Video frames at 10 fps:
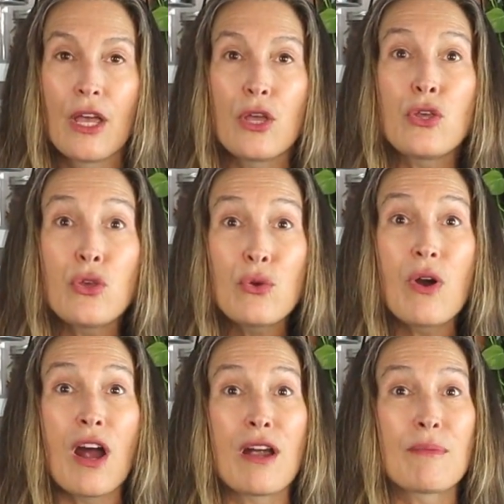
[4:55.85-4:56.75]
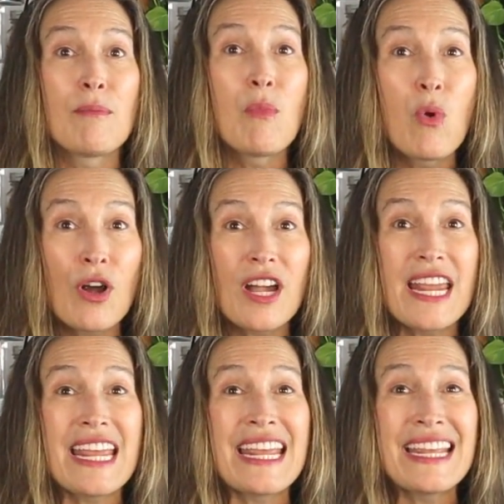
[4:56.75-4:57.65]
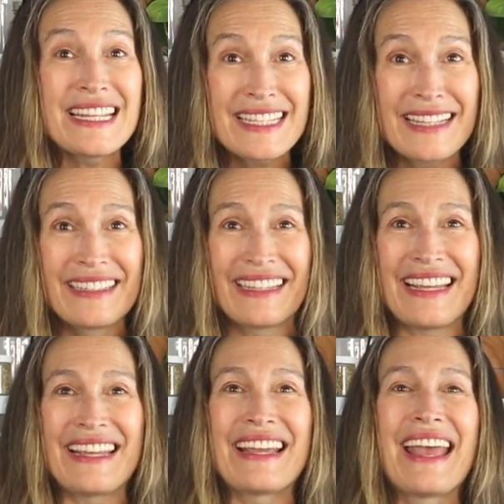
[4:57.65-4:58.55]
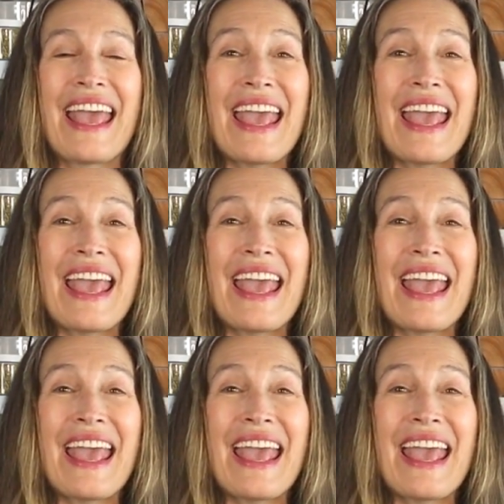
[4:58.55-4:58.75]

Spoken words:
you are more easily